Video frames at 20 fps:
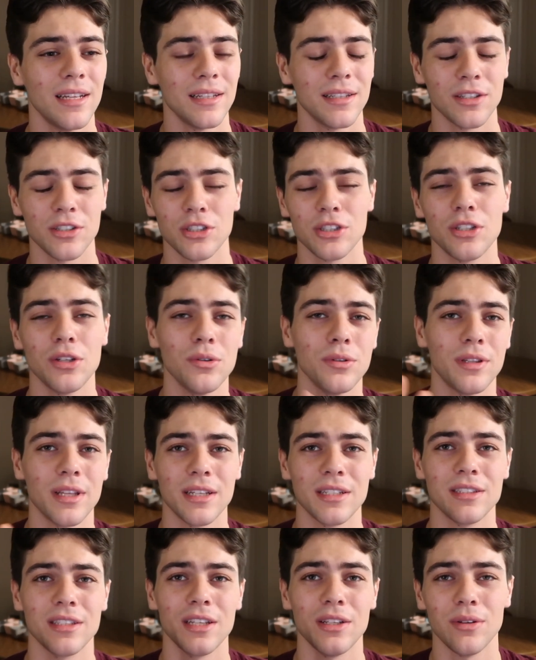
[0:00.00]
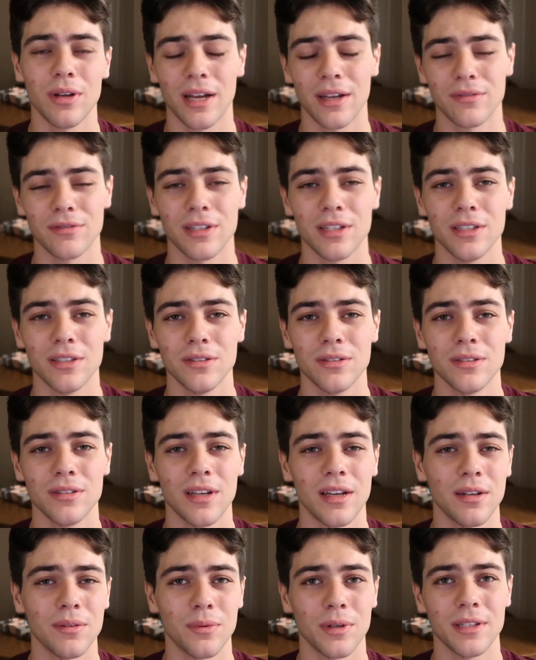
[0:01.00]
there's two things that you have to do,
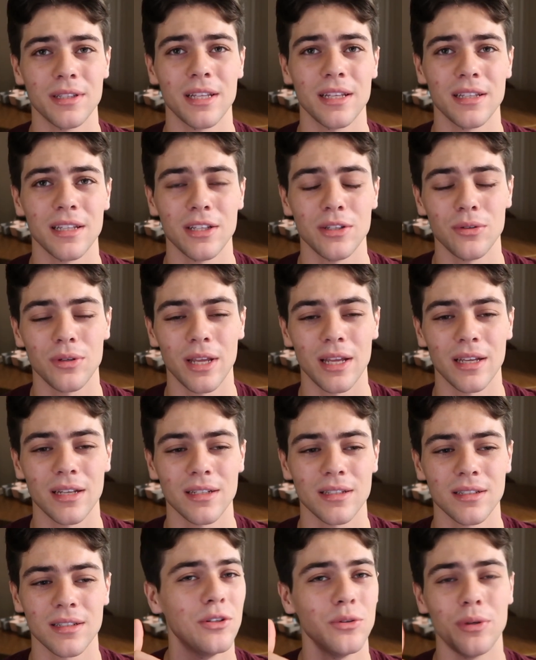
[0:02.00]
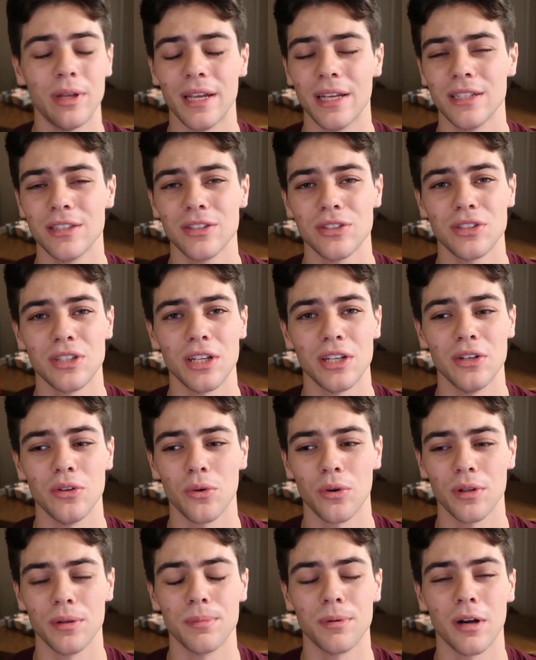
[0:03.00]
and one thing that you can't. You can't just
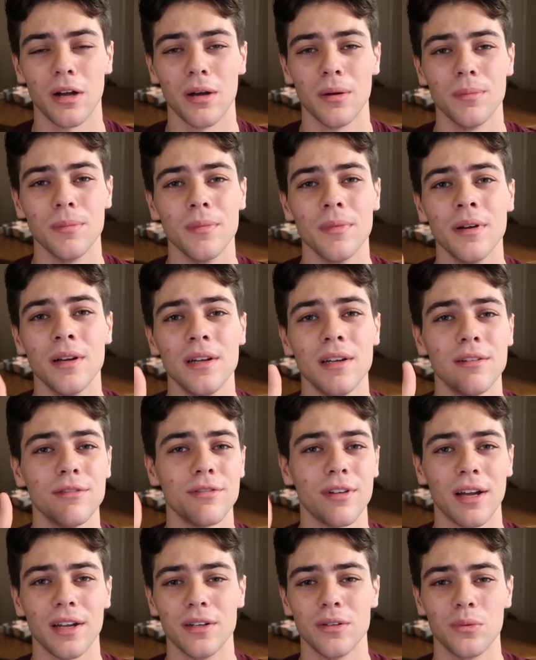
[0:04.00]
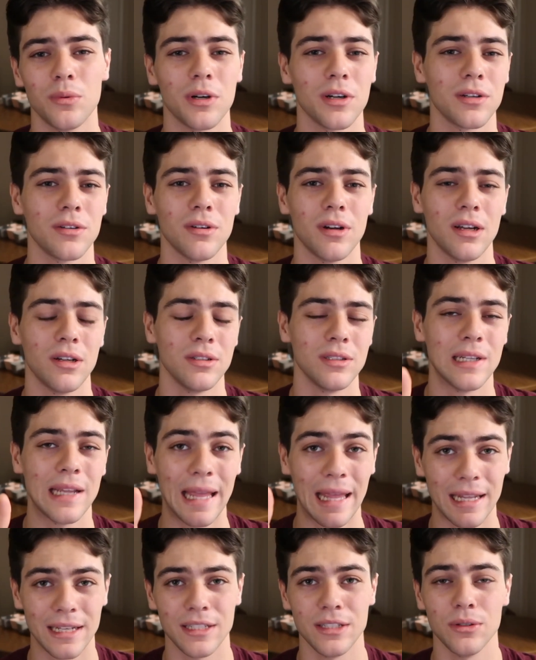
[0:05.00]
ignore the problem, find a workaround,
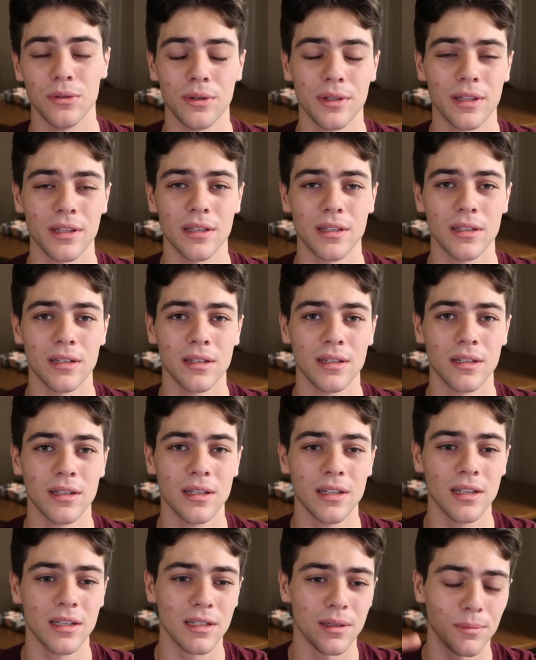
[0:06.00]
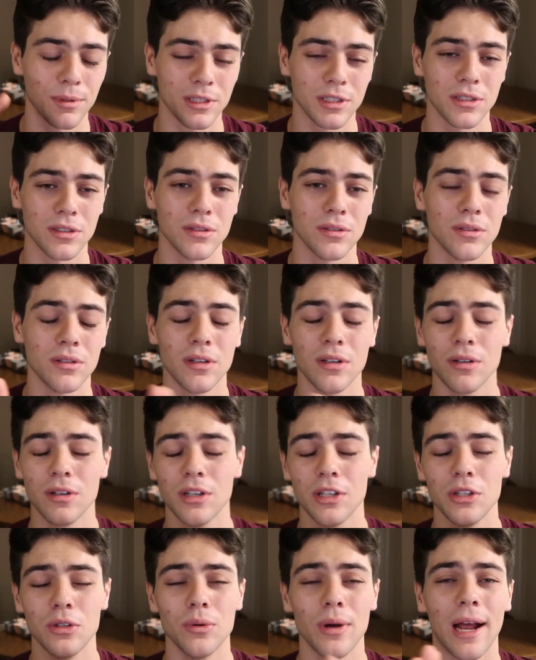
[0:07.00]
and deal with it. Number two,
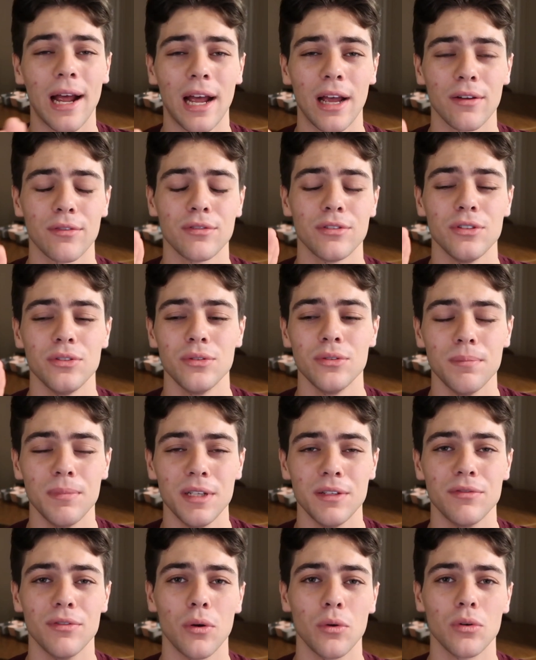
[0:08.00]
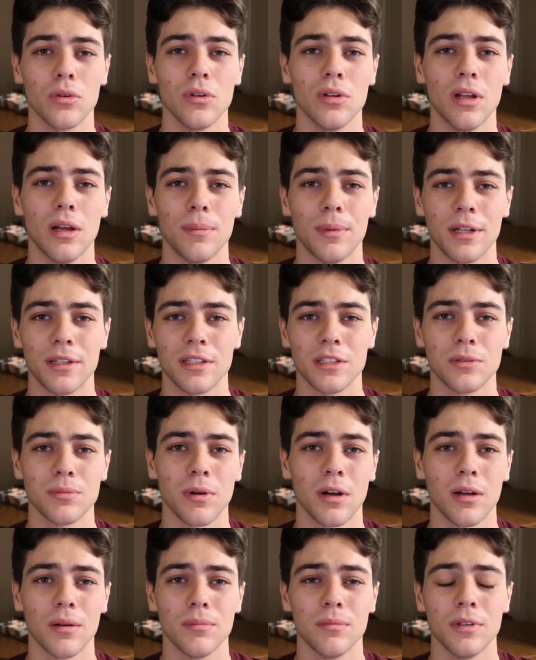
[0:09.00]
you have to be vocal about this
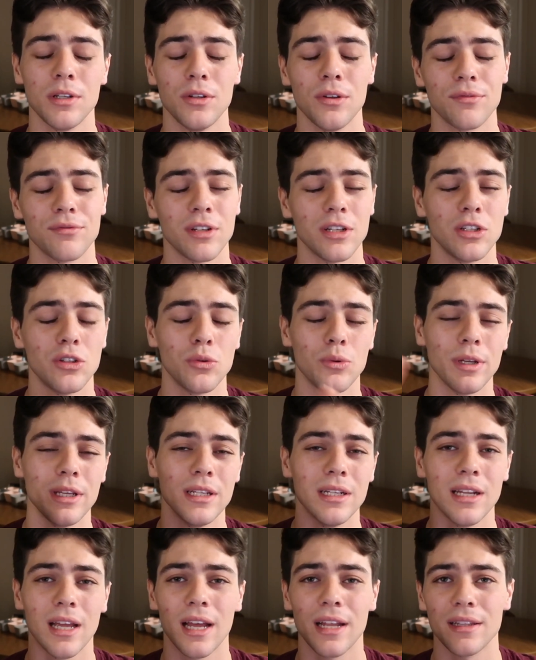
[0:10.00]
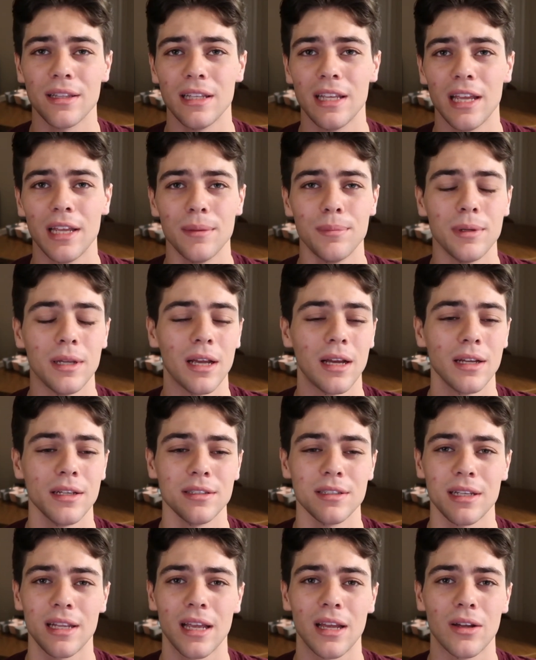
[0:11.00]
problem. You have to tweet at the
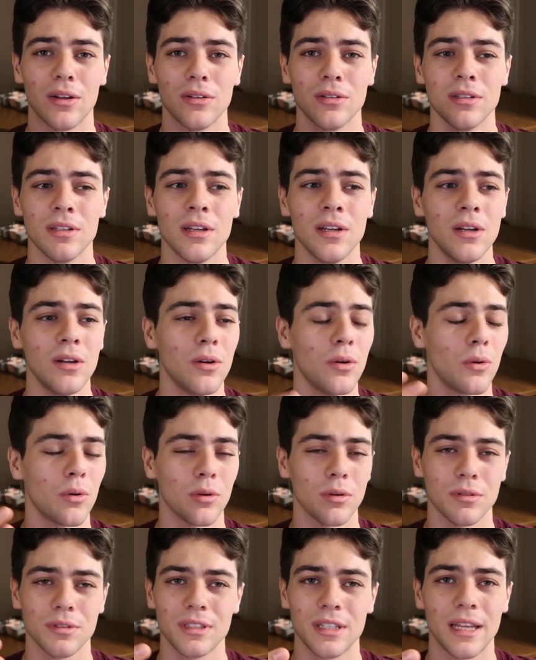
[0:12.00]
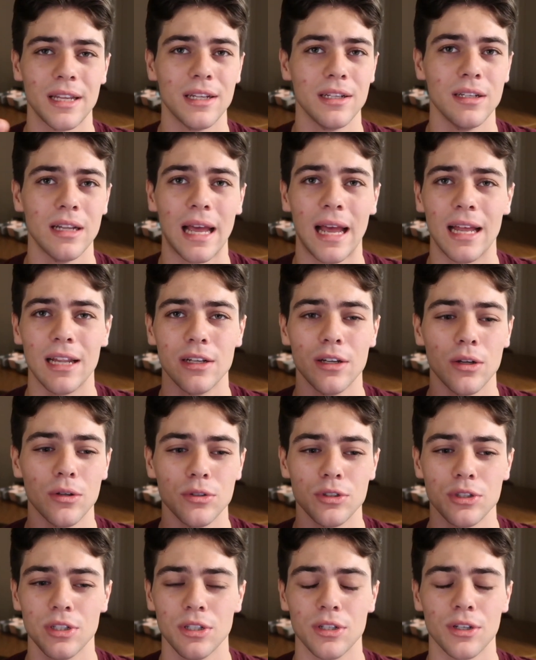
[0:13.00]
API's account, or say at
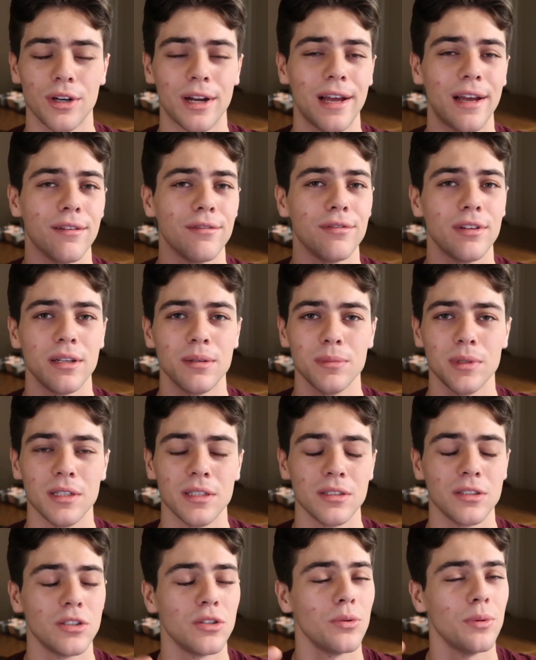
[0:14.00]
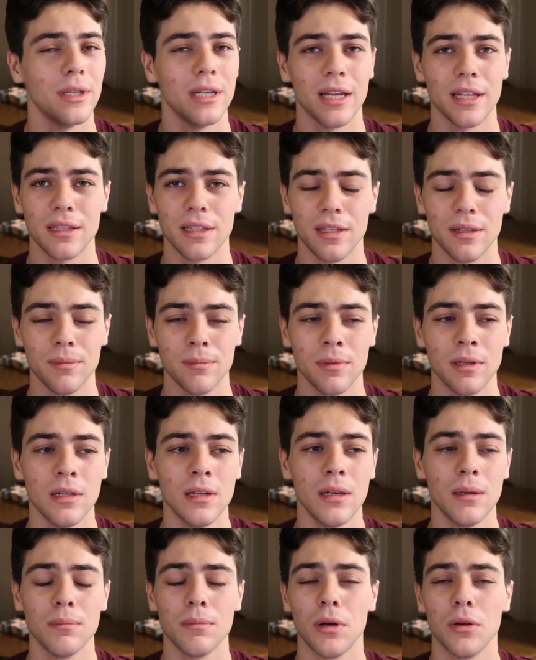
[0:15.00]
Notion or at Figma, tweet at them,
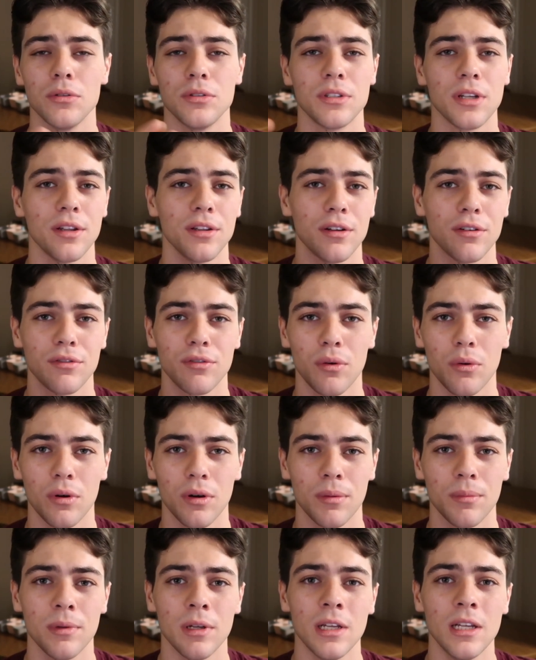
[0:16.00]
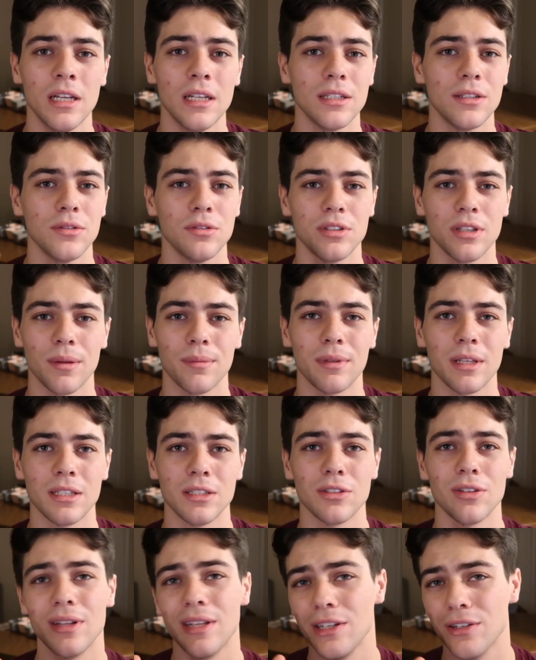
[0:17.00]
post on their forum, do something
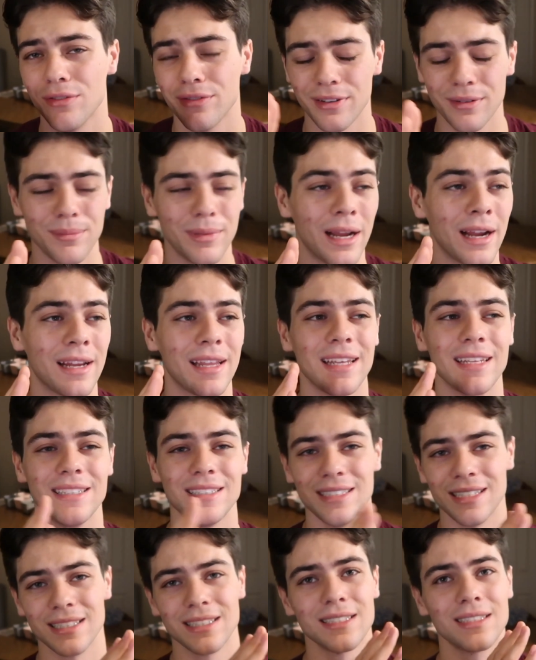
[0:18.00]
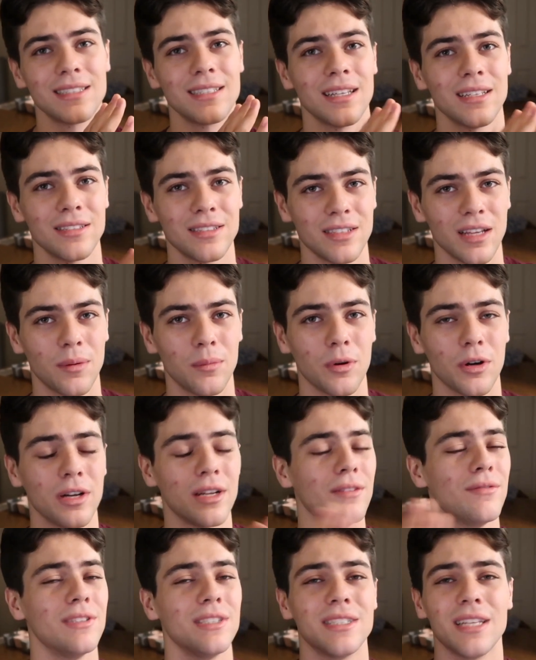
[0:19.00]
so that your feedback exists somewhere.
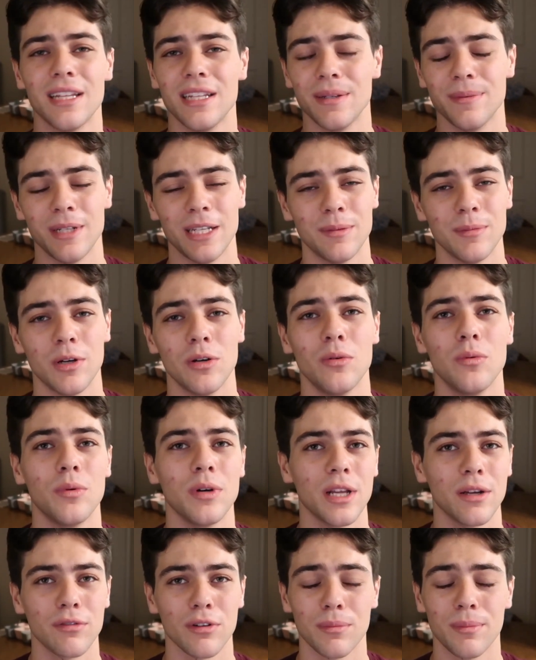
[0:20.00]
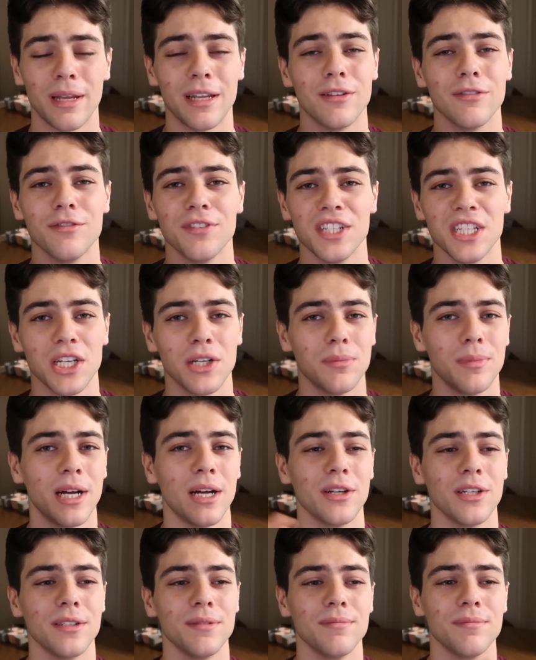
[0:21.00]
Even send them an email, whatever, make a video
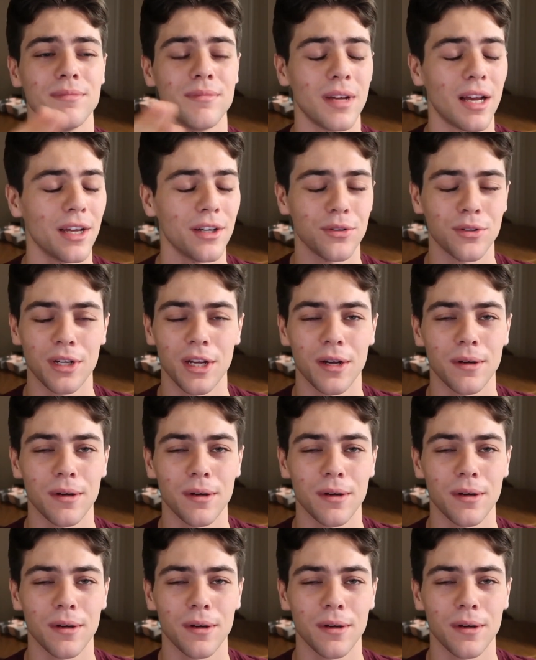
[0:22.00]
about it. I don't